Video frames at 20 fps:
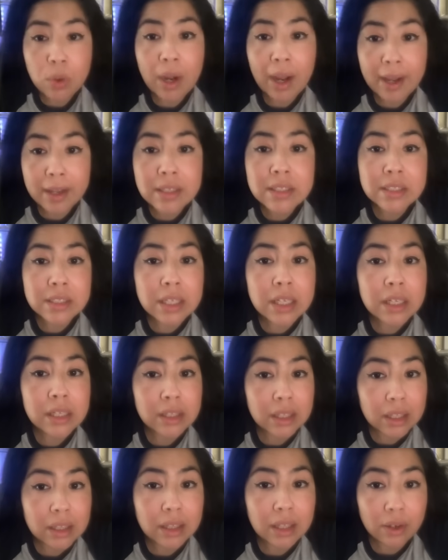guys think
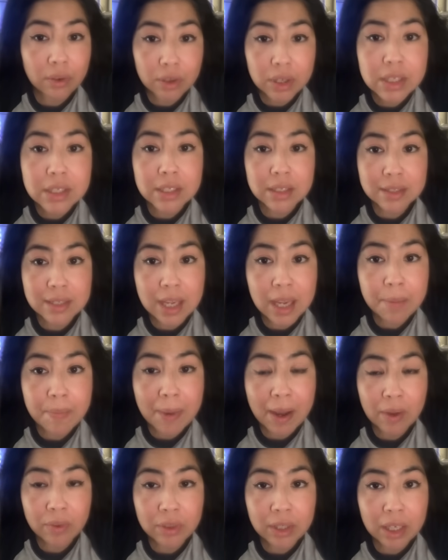that there is a tape
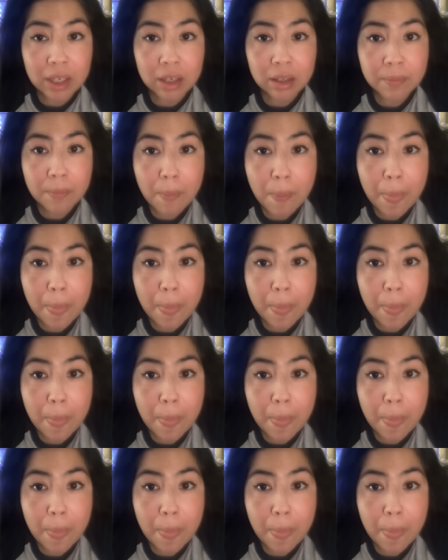out there